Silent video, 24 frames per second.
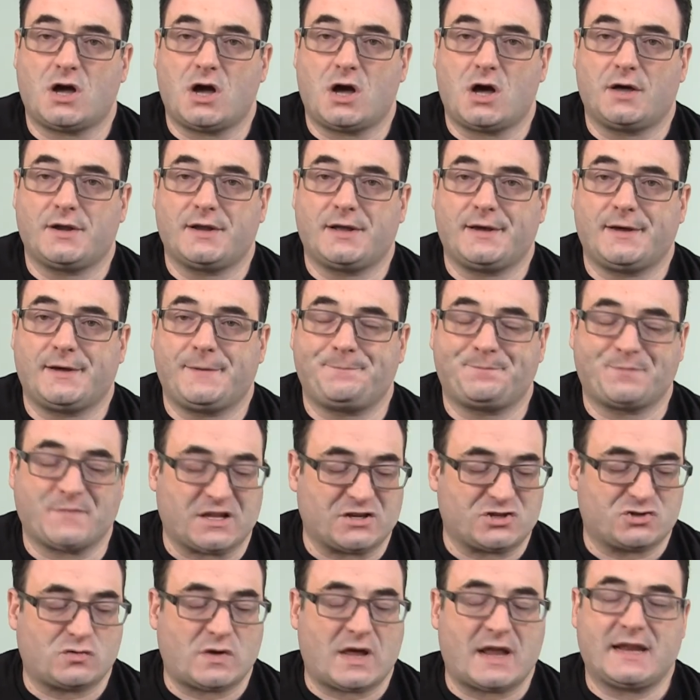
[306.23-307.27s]
on a
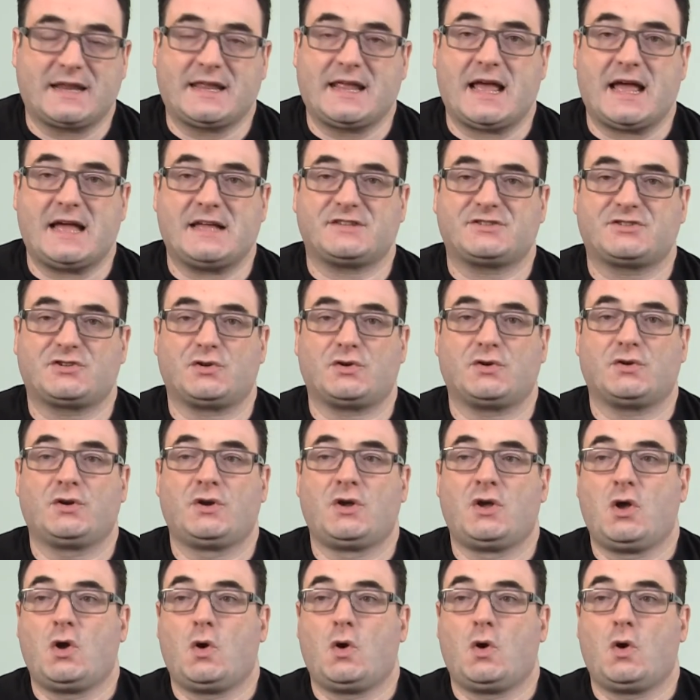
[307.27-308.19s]
Stratocaster